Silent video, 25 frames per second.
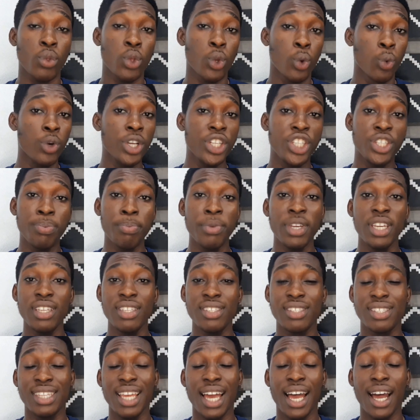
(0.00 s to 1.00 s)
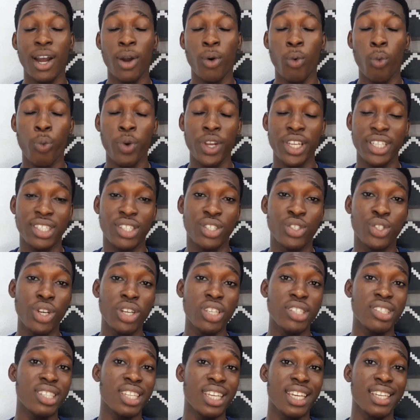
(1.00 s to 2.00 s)
which means that with
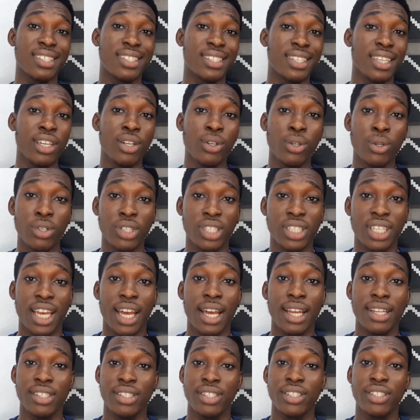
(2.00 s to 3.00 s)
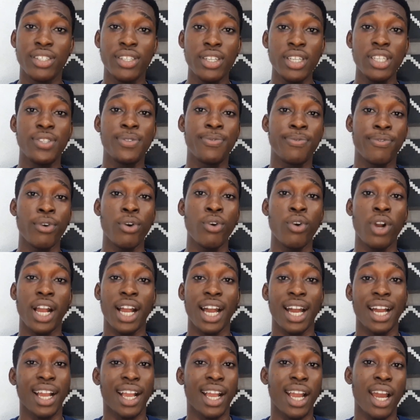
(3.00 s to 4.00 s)
just a single charge, this phone
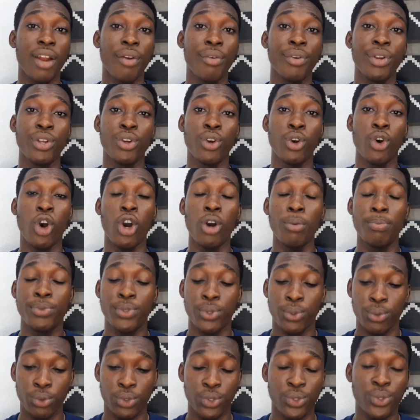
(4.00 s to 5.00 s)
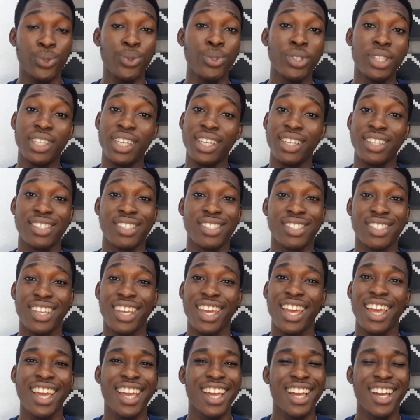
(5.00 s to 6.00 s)
can carry you up to 2 days
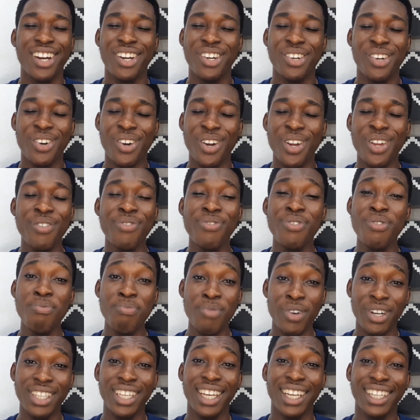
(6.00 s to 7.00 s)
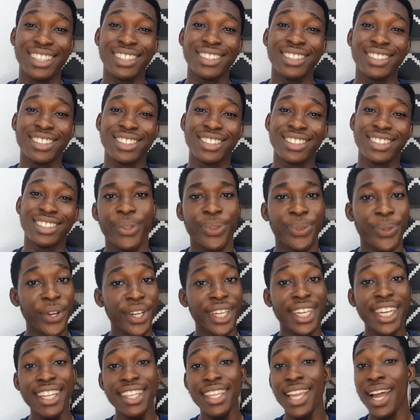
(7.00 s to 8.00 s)
or even more than.
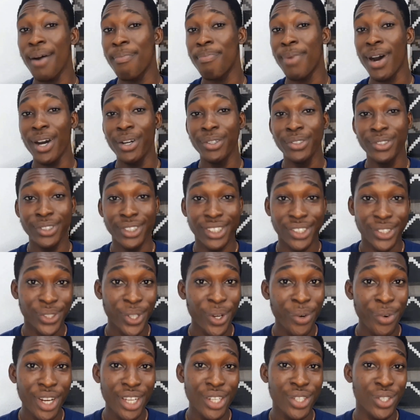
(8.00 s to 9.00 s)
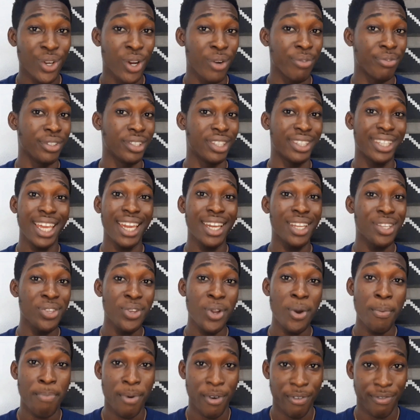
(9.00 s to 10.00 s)
Talking about the storage of the
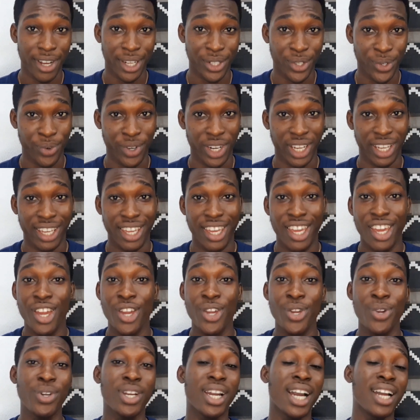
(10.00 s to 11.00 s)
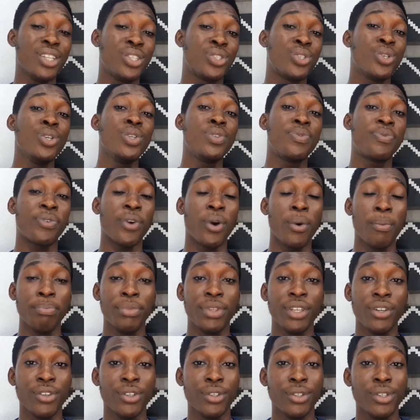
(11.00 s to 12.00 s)
Tecno Pova 3, you can choose from
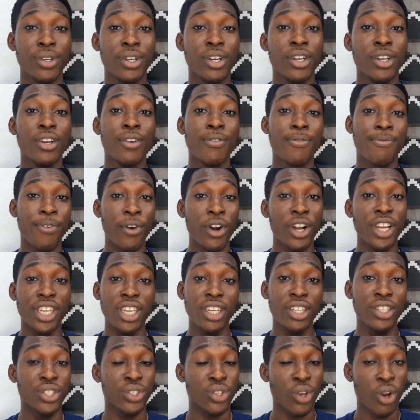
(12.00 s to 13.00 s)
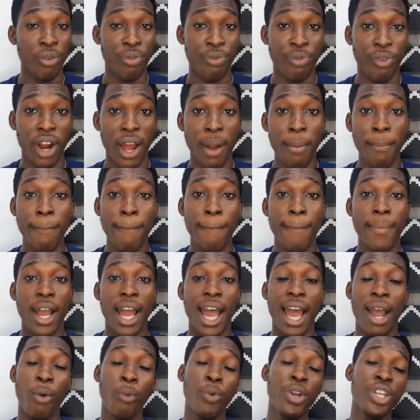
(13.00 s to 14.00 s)
the 4 gigs of RAM,
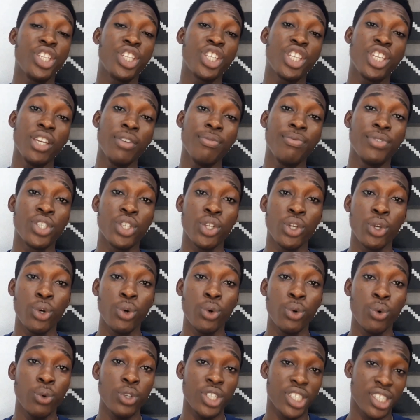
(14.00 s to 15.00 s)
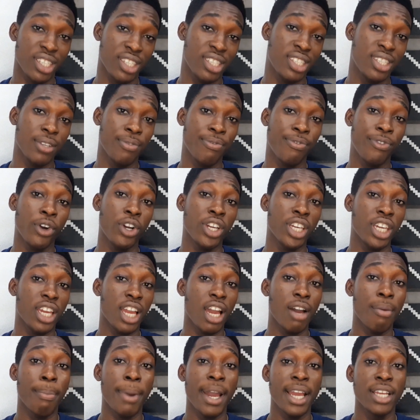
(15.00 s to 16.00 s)
which gives you 64
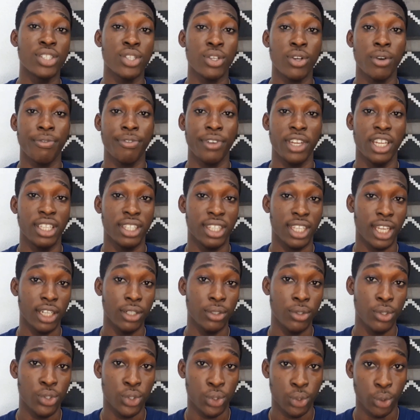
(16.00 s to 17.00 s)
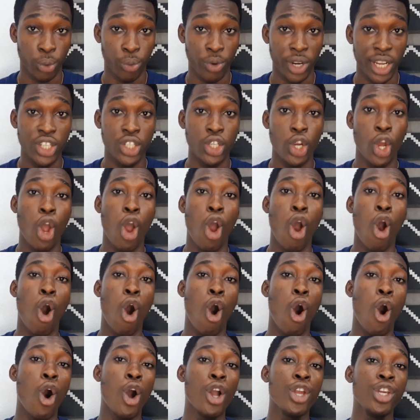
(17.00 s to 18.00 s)
gigabytes of internal storage,
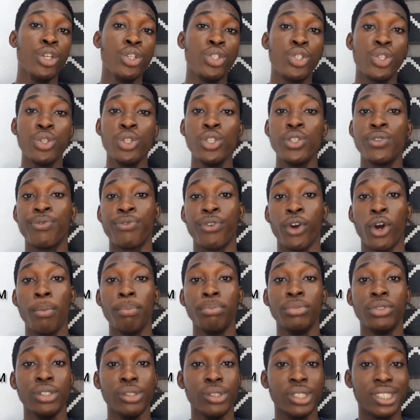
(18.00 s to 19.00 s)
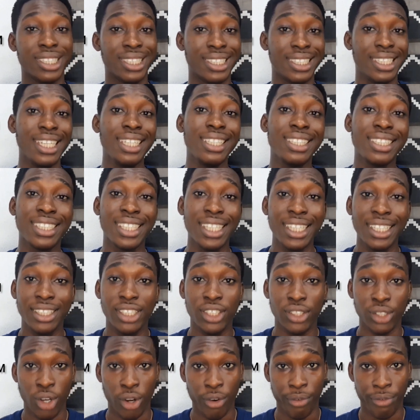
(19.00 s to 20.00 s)
or you choose from the 6
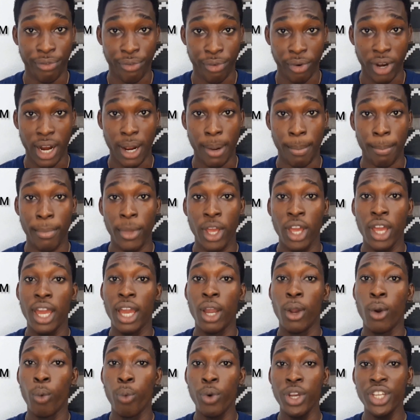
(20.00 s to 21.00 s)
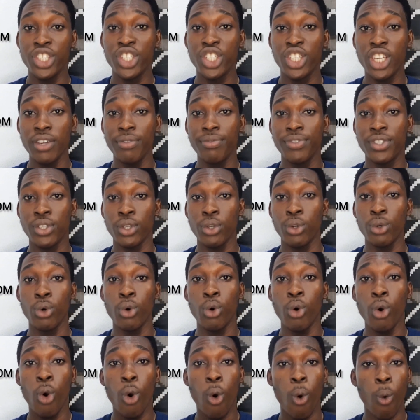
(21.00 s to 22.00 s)
gigs of RAM, which gives
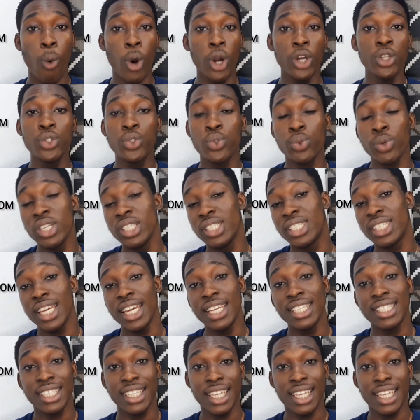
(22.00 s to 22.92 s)
you 128